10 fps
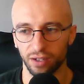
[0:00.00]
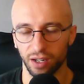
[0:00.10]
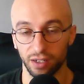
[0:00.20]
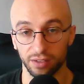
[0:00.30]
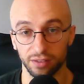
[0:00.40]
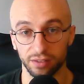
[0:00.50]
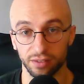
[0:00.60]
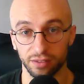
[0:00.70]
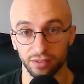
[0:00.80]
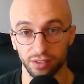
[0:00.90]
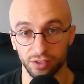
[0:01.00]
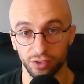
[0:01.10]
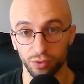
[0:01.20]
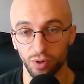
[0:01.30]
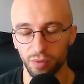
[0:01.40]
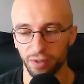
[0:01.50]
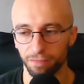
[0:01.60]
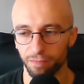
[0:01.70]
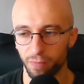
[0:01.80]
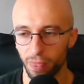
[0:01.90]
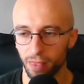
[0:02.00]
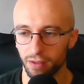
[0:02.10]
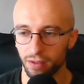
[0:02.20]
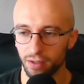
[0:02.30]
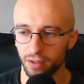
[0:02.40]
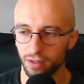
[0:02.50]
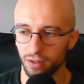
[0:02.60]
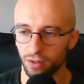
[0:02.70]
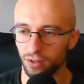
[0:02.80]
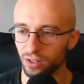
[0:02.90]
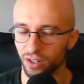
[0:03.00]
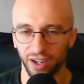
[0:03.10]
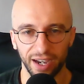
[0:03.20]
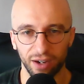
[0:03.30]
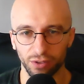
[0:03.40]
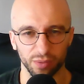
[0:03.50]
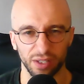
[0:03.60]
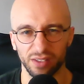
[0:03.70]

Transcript: and these two women on a night out or something.